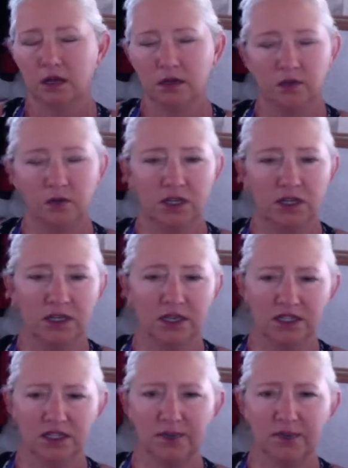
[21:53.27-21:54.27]
when you
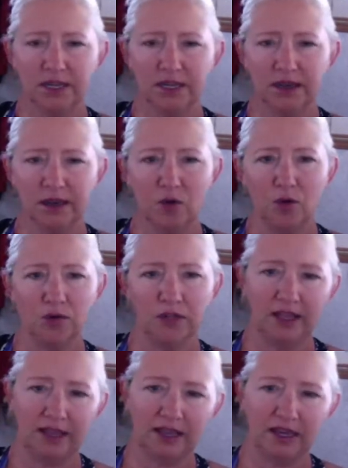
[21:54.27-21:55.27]
get to be an old
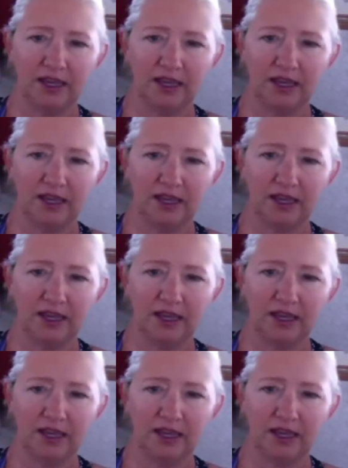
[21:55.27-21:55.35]
lady,